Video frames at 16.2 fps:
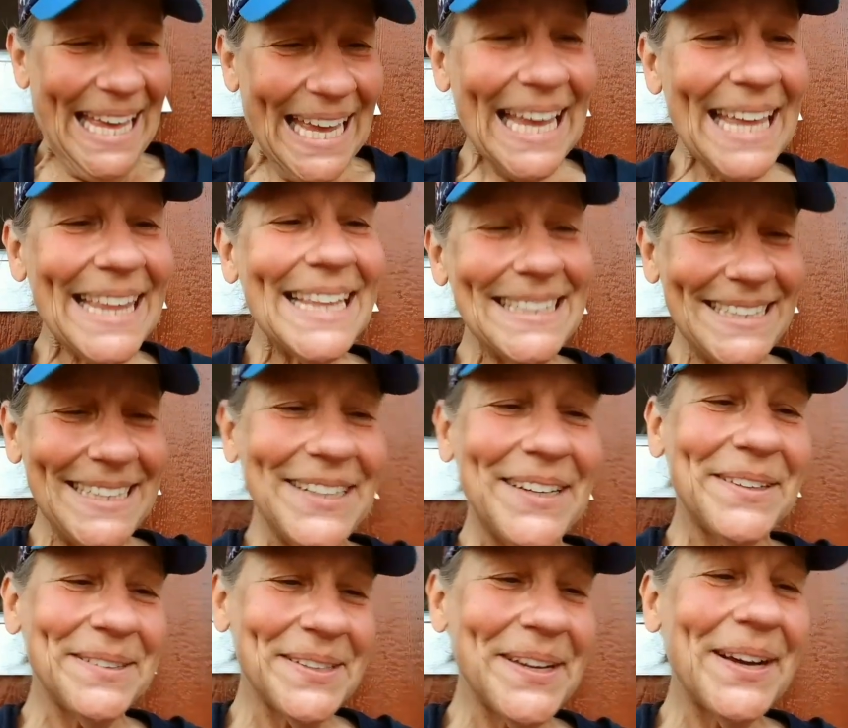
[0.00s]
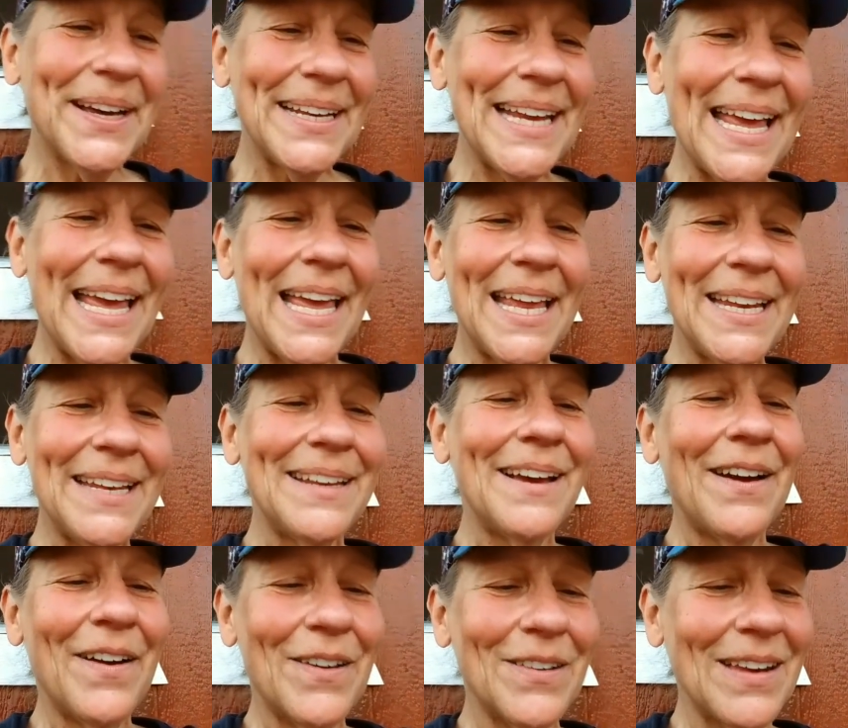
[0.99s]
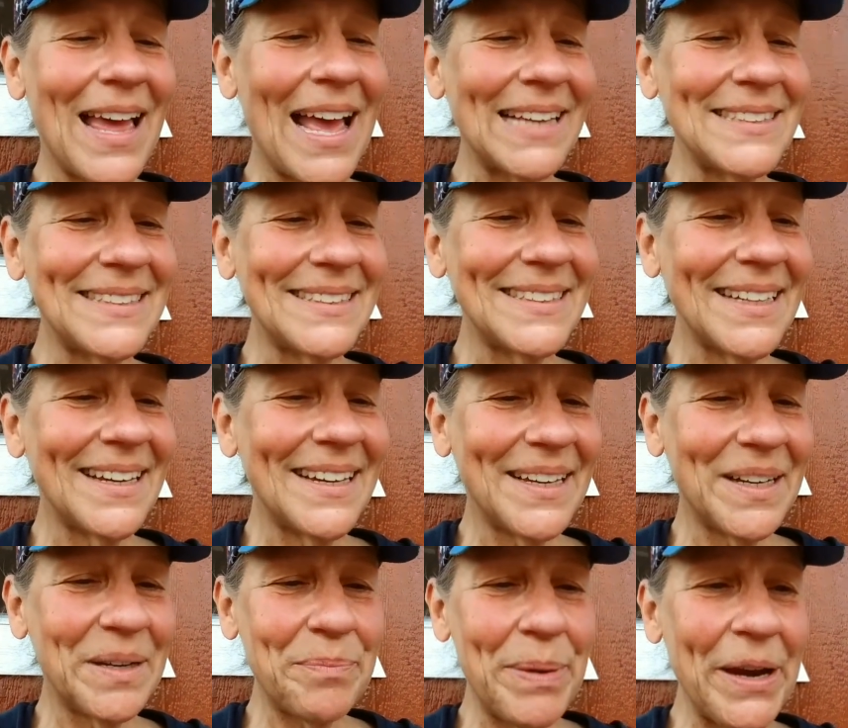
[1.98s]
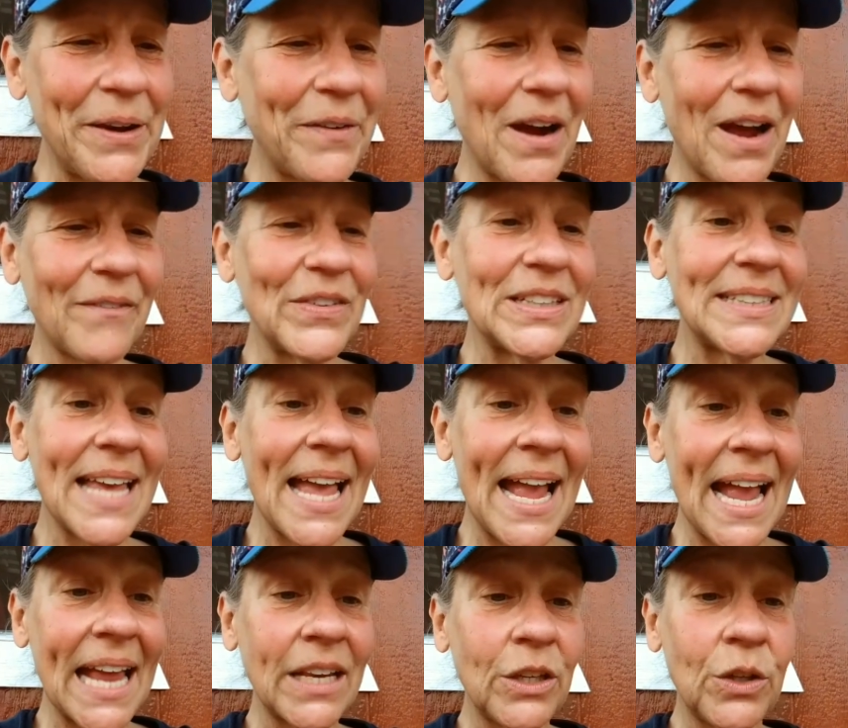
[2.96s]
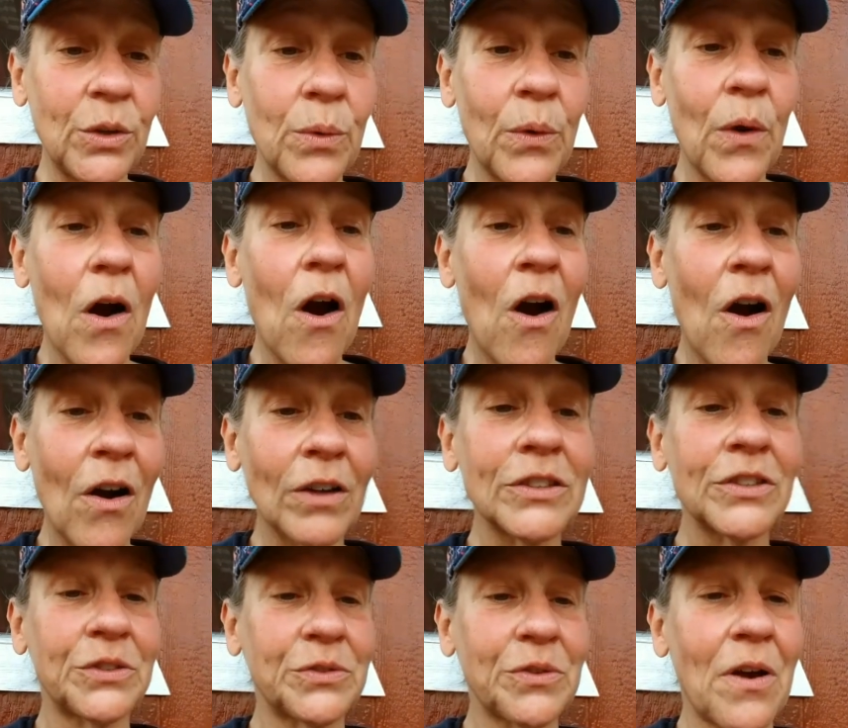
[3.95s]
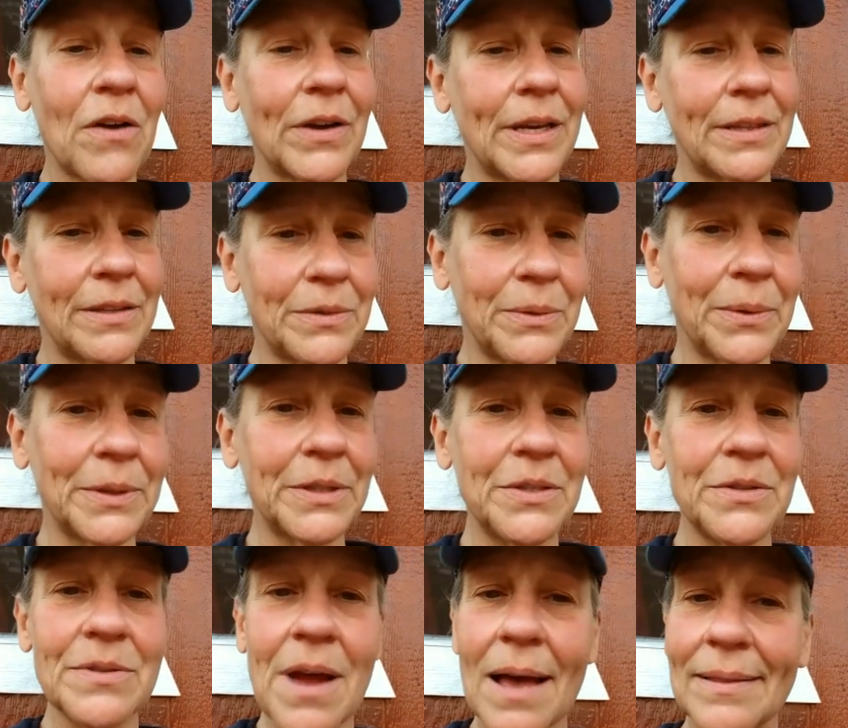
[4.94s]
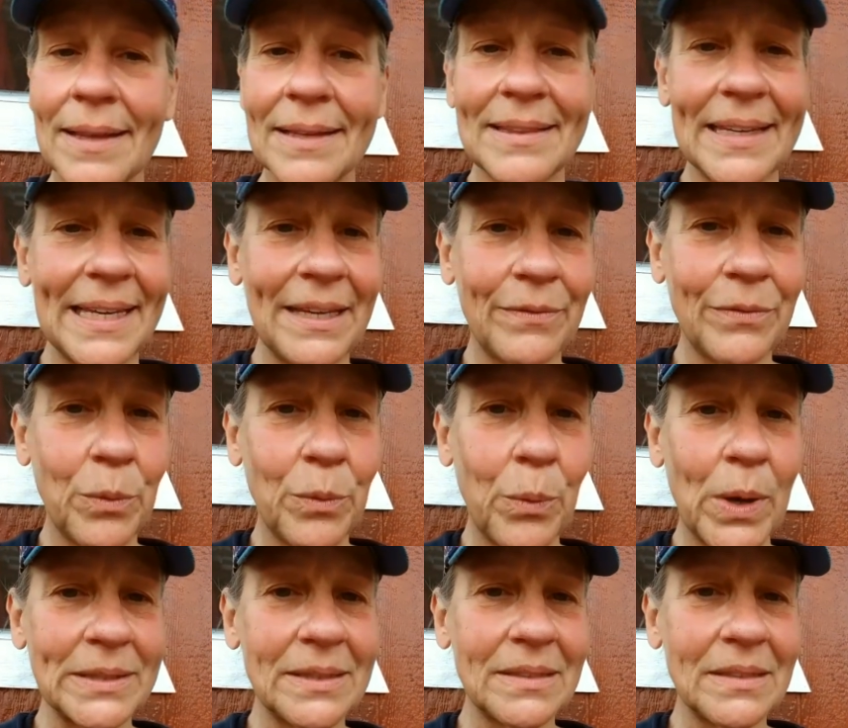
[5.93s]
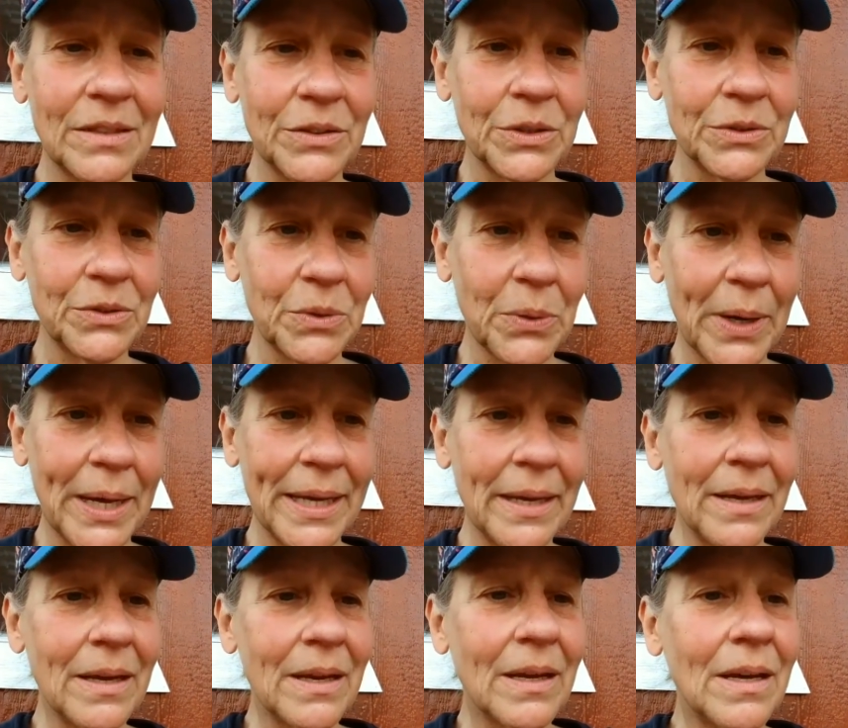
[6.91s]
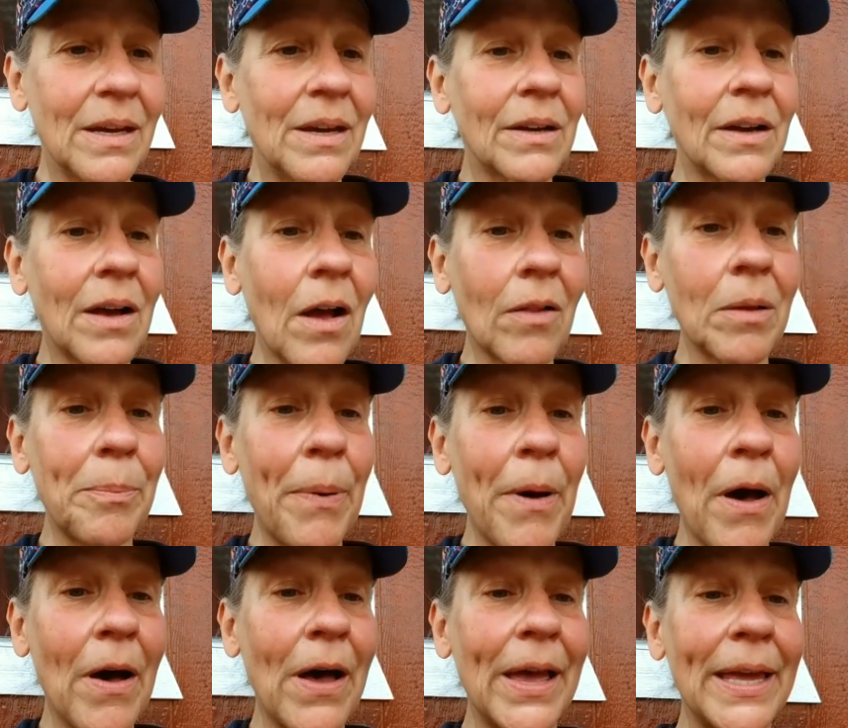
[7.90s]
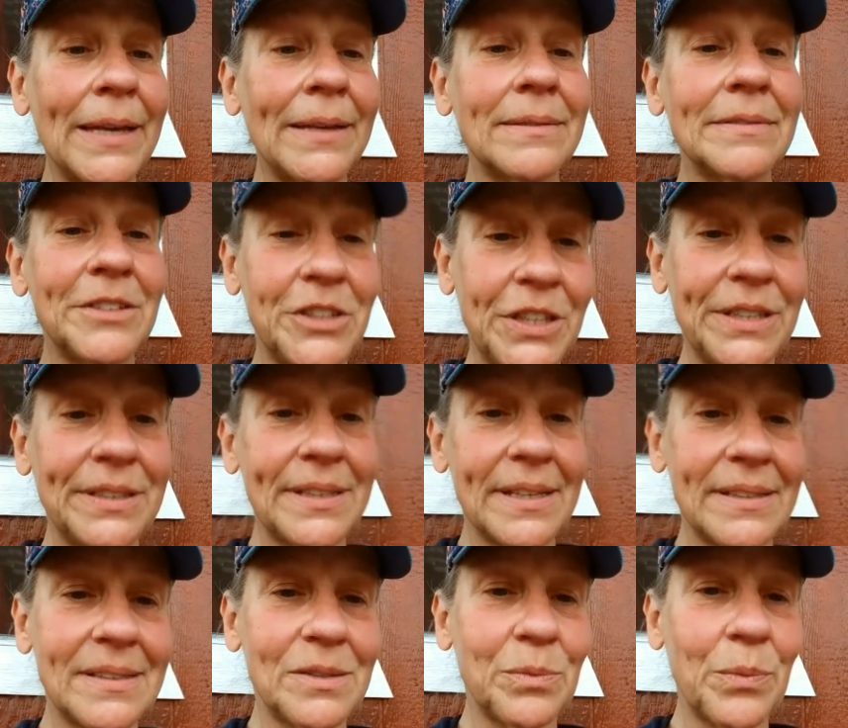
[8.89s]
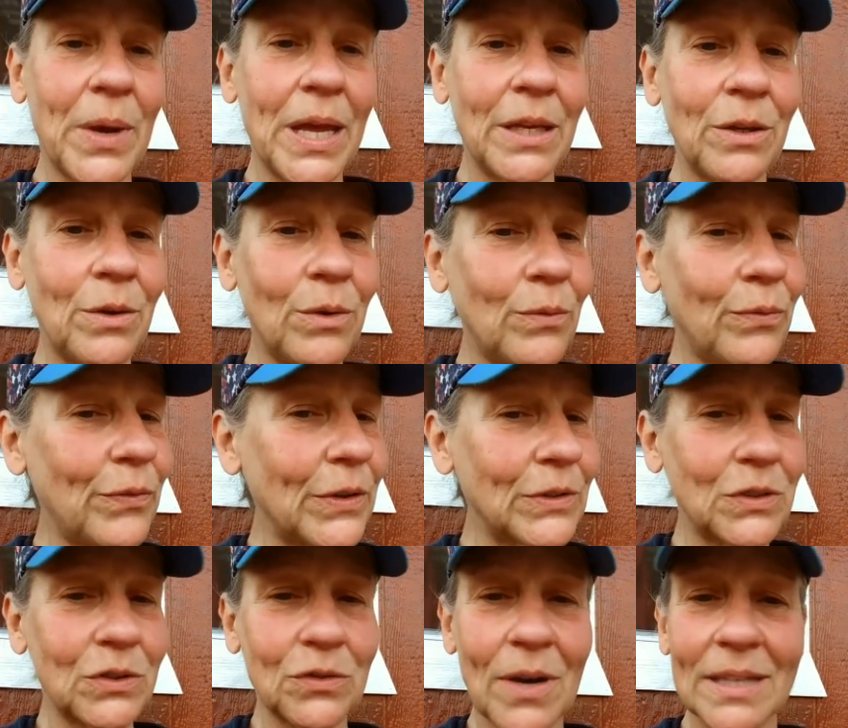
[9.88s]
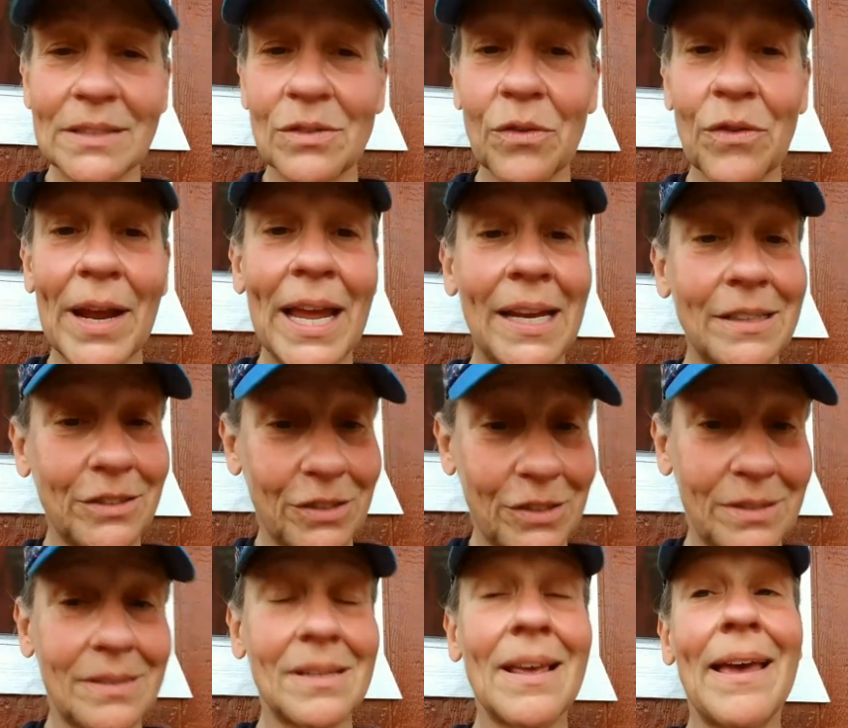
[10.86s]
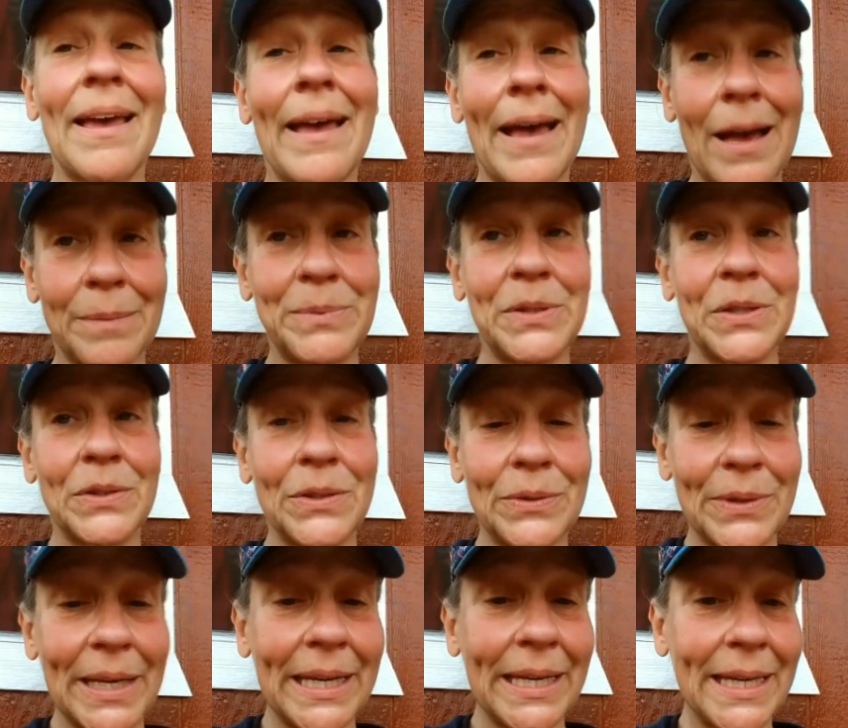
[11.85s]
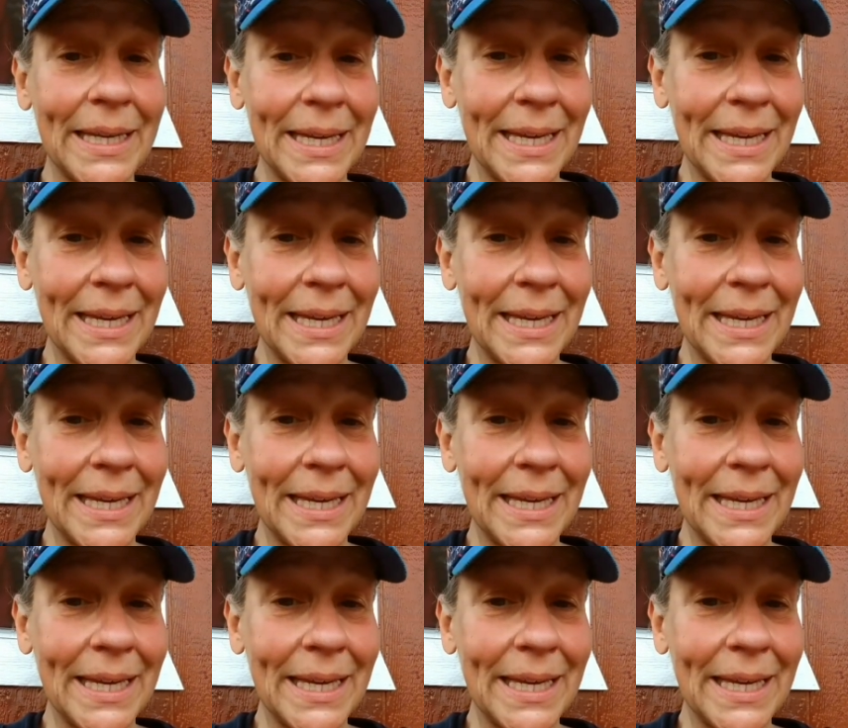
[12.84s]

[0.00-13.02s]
And then she goes on, and her last paragraph is, "And you are strong in the Lord. Do not let the evil one steal your joy. Call upon Jesus when you feel stressed or anxious. Absolutely.